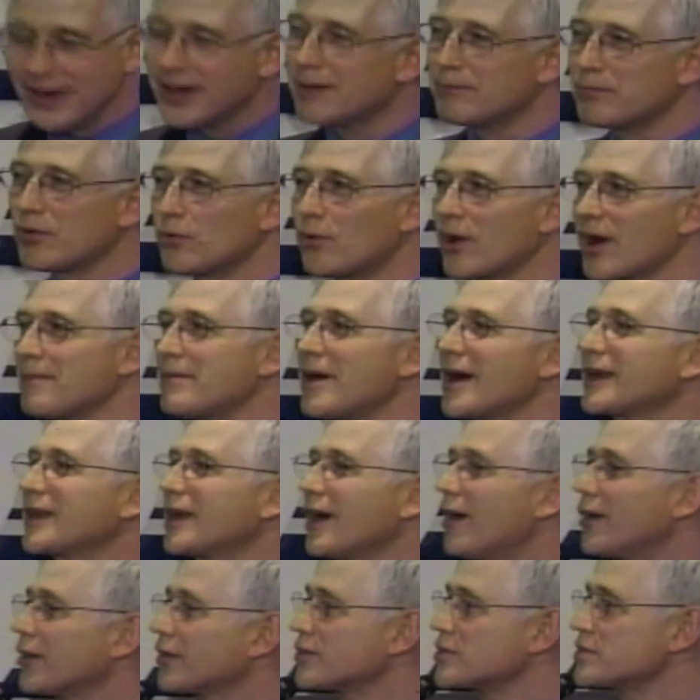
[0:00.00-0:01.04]
But one of my
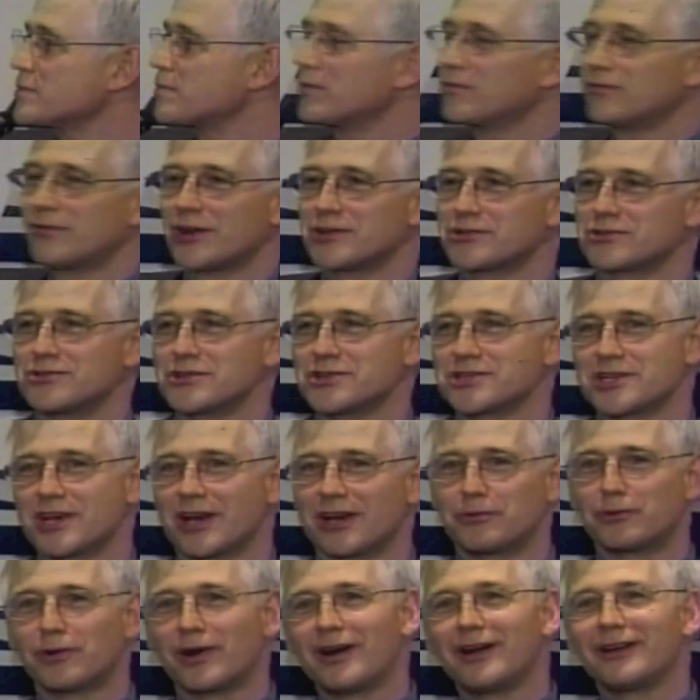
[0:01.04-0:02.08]
calculus professors
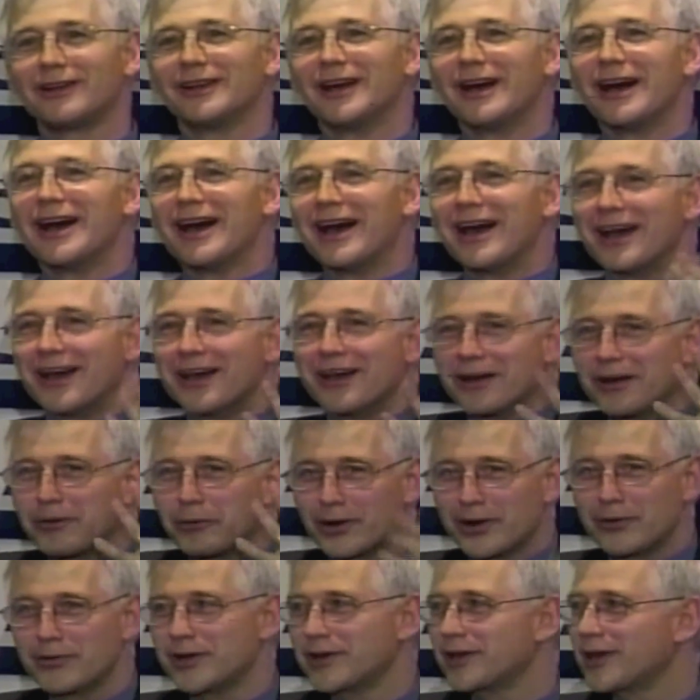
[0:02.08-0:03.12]
said, well,
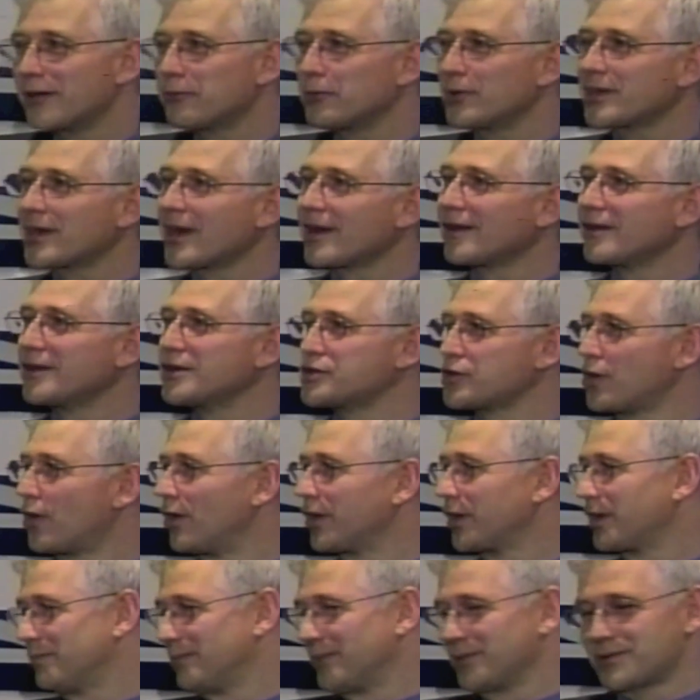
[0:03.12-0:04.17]
when we'd get in these
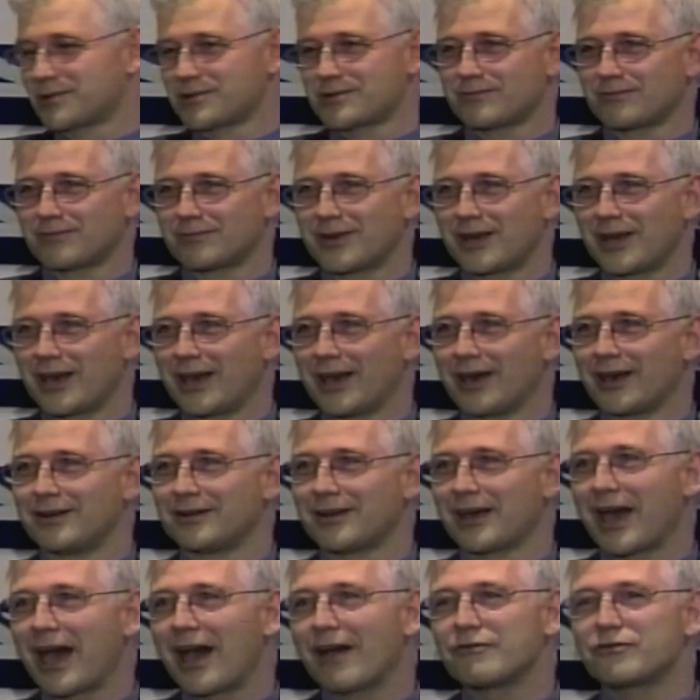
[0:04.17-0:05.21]
arguments, and
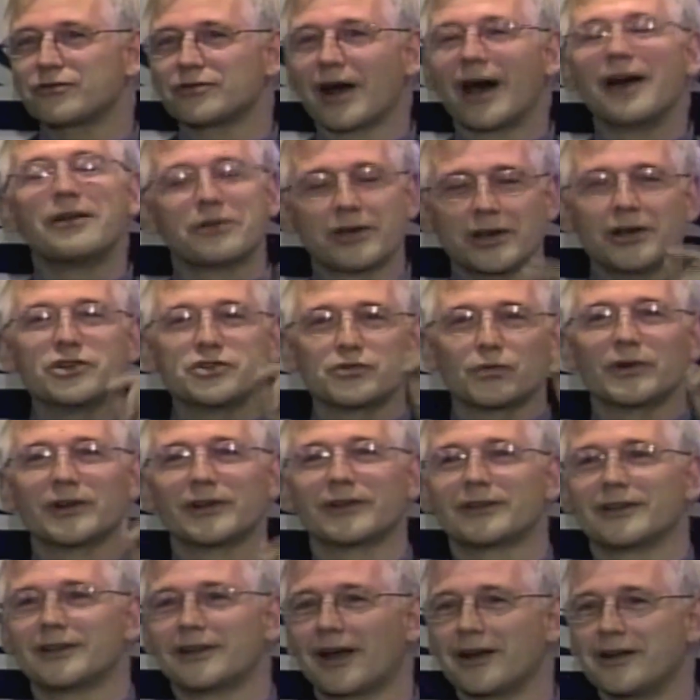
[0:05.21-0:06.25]
here's
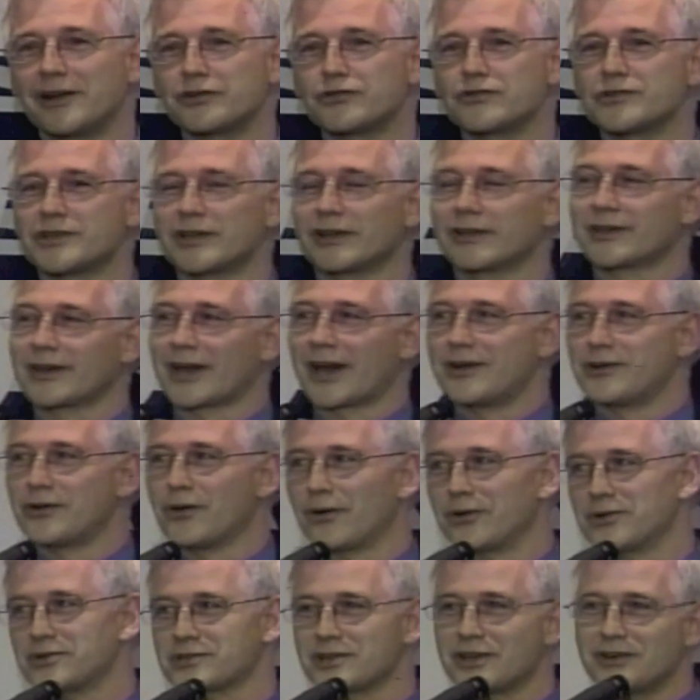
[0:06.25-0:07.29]
an interesting thing I
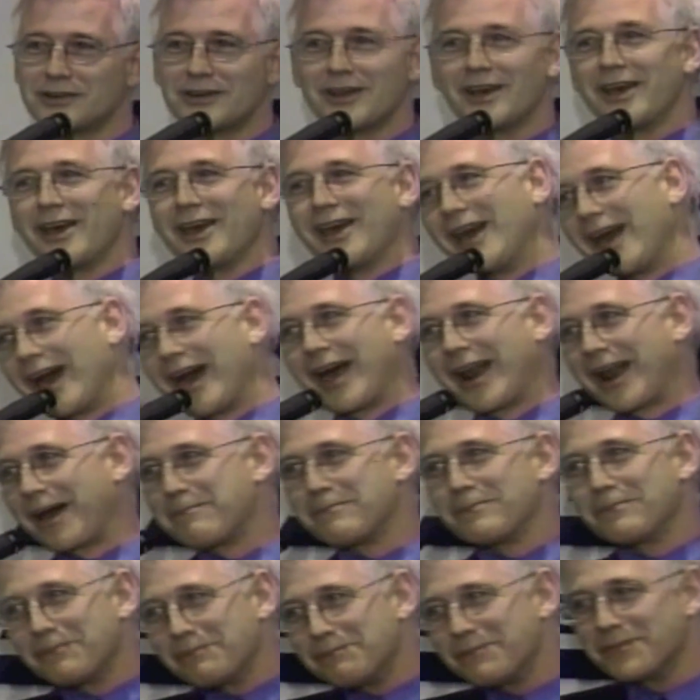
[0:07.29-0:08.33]
noticed, and I'm